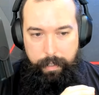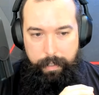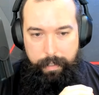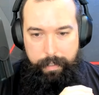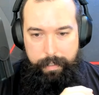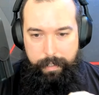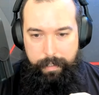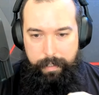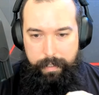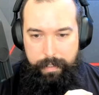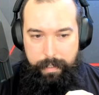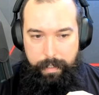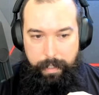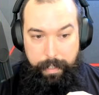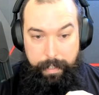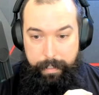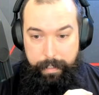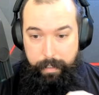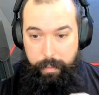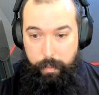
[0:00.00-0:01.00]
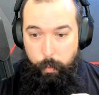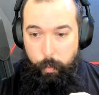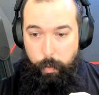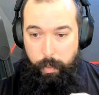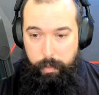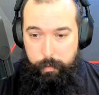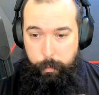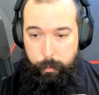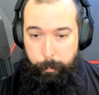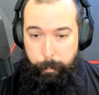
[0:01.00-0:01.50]
it is, I know
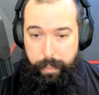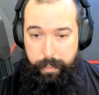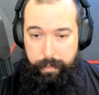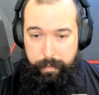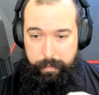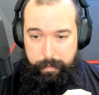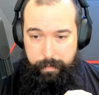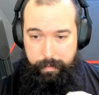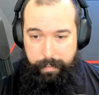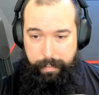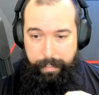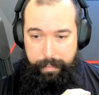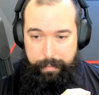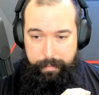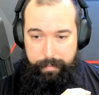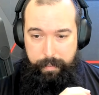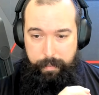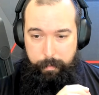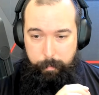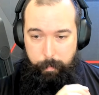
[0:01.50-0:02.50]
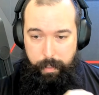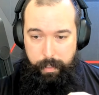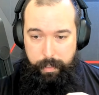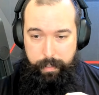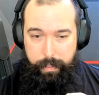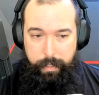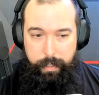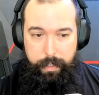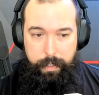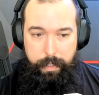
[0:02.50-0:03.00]
how to build that
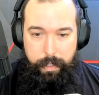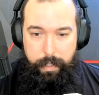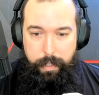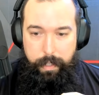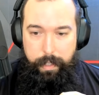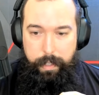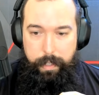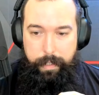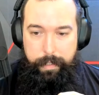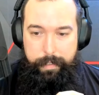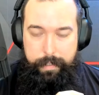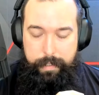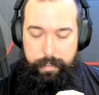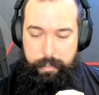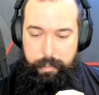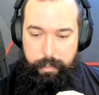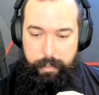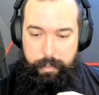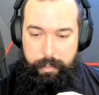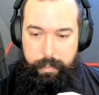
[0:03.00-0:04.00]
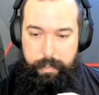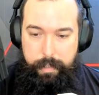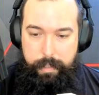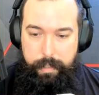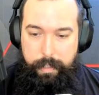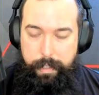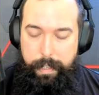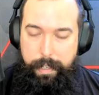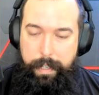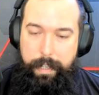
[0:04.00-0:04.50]
money. It's
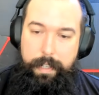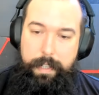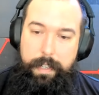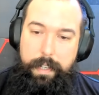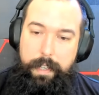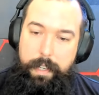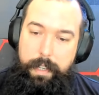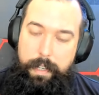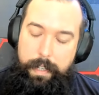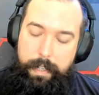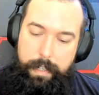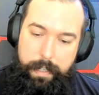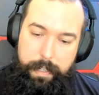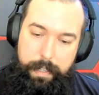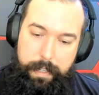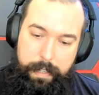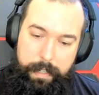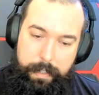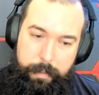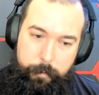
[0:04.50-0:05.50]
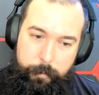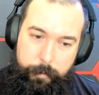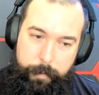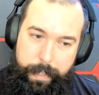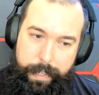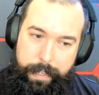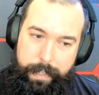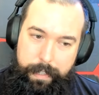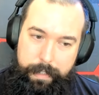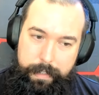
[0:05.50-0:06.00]
just, hey, um,
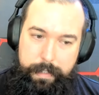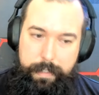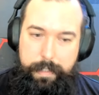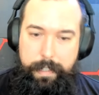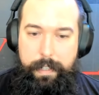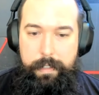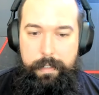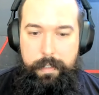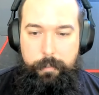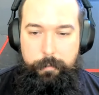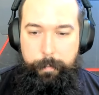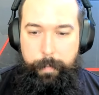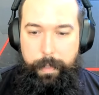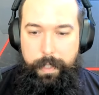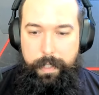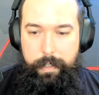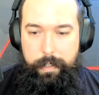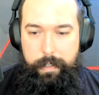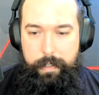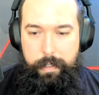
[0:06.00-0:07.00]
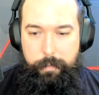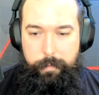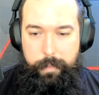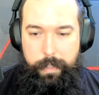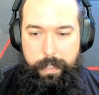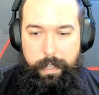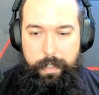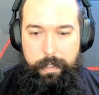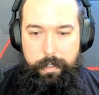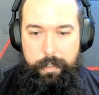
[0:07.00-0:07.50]
we had tens of millions of
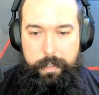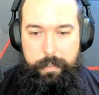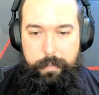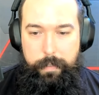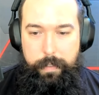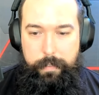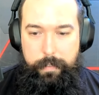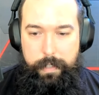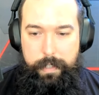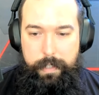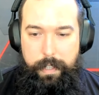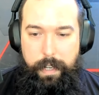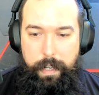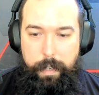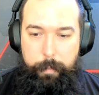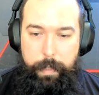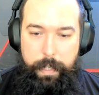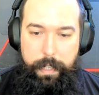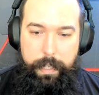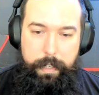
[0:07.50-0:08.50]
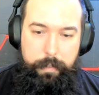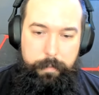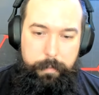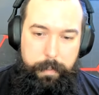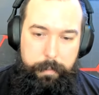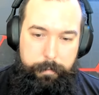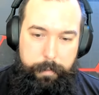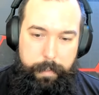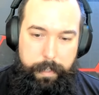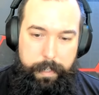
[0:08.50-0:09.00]
dollars with Wasabi and
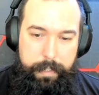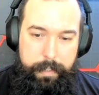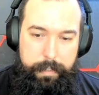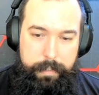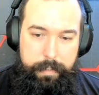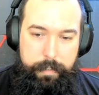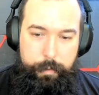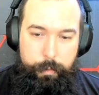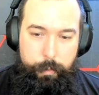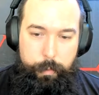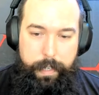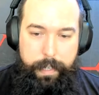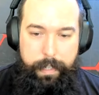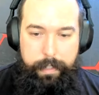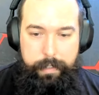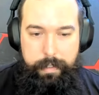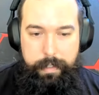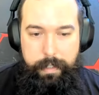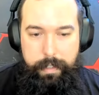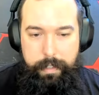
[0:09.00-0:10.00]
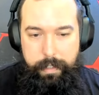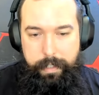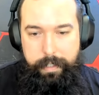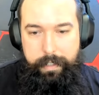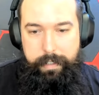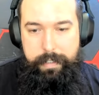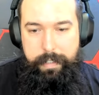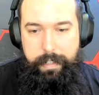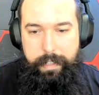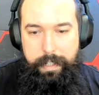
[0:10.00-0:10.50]
we failed to get there
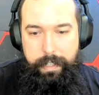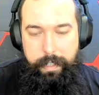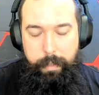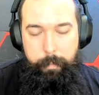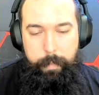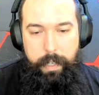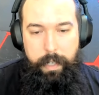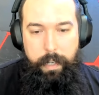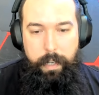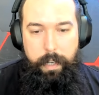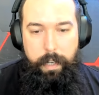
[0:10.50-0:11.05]
in time.